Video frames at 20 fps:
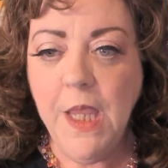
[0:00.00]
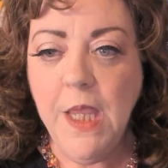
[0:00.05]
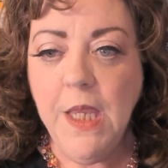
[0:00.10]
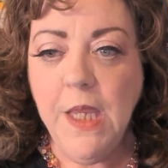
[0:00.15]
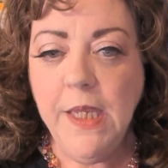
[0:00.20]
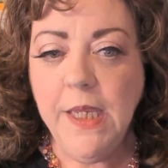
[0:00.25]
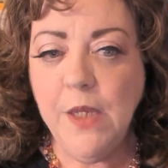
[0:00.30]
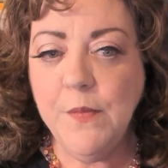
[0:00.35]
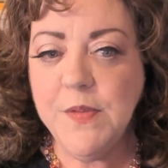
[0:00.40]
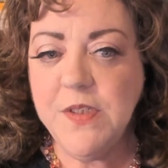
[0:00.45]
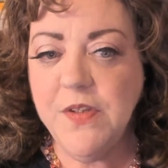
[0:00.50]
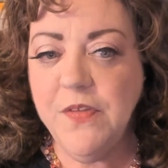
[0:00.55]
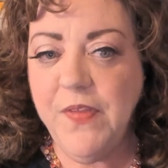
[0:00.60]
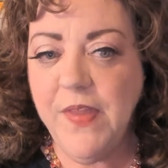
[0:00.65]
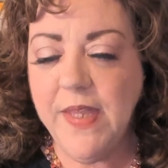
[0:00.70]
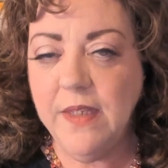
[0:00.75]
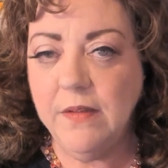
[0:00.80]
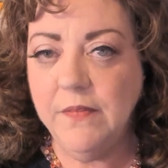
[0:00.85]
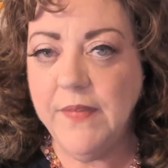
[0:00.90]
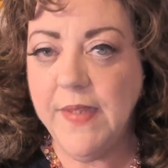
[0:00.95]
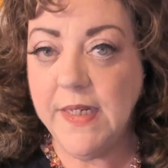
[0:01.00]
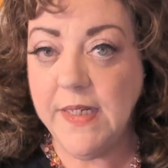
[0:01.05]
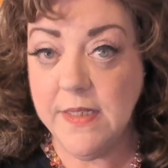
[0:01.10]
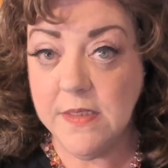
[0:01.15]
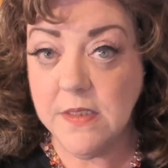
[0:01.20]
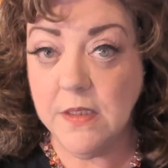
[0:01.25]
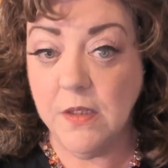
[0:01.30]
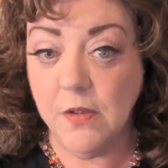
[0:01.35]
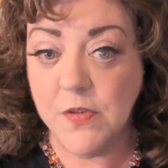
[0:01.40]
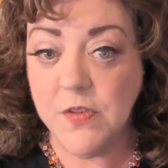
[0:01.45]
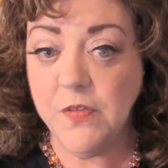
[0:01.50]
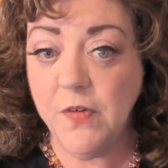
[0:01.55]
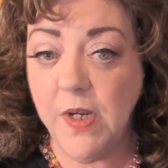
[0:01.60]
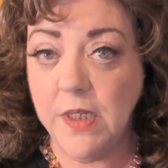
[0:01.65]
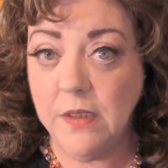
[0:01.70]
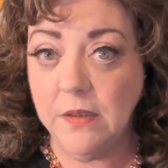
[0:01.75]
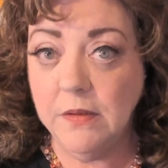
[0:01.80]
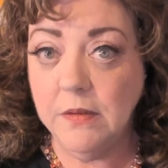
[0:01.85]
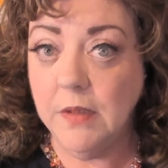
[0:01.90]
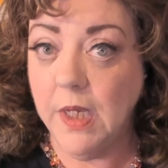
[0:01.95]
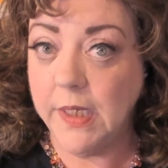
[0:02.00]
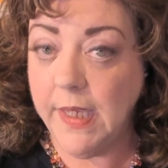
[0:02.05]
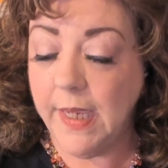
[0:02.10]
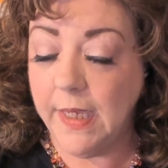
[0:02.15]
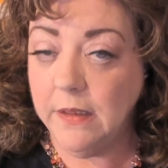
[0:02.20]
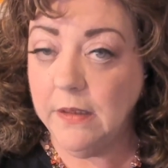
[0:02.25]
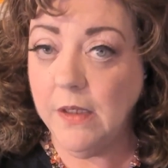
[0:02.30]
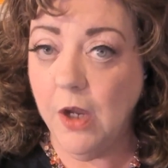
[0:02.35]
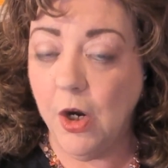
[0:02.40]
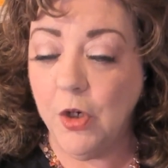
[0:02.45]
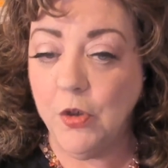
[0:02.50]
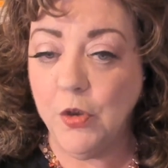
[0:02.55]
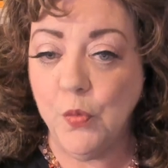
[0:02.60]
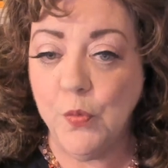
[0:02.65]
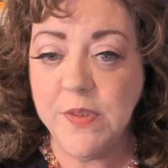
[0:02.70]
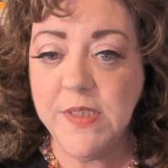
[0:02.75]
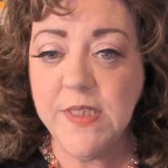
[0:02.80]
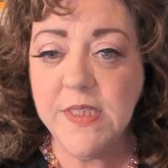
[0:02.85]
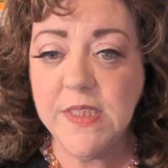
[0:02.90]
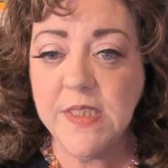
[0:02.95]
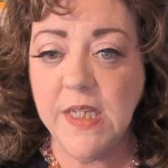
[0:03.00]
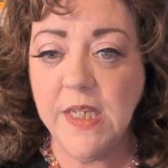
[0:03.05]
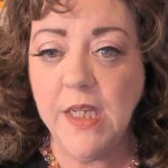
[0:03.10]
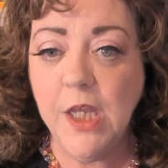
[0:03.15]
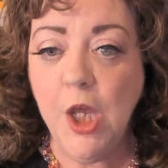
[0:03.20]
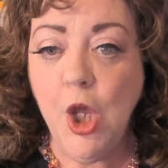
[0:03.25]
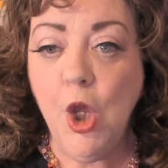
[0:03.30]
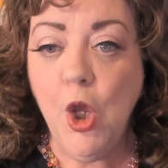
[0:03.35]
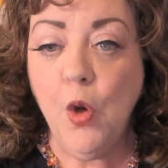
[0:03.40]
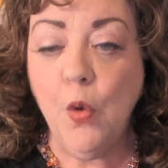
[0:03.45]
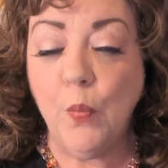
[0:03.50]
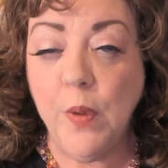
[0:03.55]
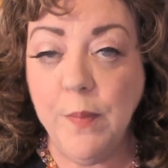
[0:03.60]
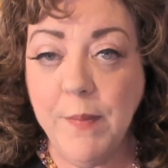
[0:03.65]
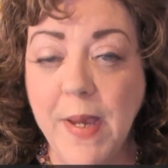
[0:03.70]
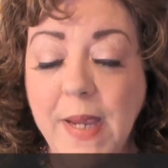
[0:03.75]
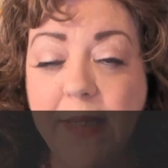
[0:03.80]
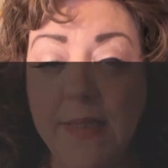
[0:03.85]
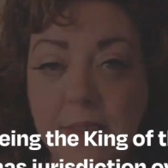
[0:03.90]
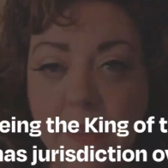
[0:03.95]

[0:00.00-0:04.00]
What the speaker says: It was then that his close friend, again, Cardinal Wyszynski, reminded